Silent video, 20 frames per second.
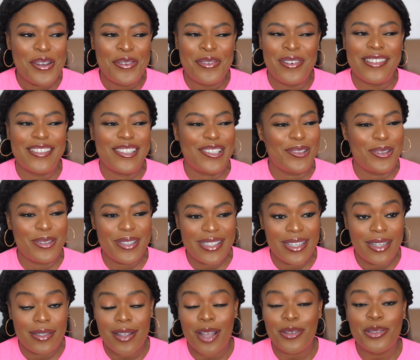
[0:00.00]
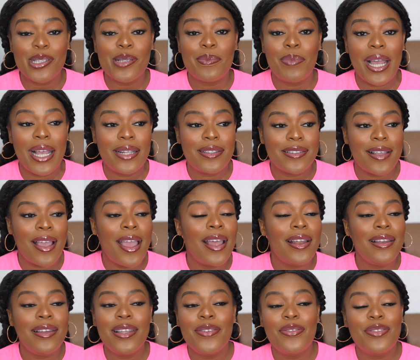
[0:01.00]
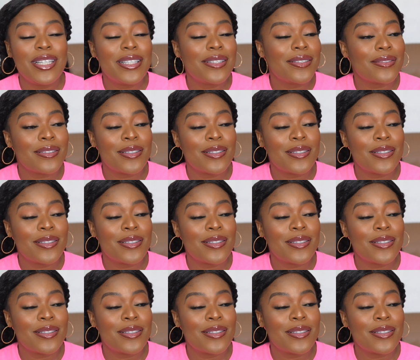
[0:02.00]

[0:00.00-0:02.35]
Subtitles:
what's this nonsense? I'll just buy it. Eh, leave it.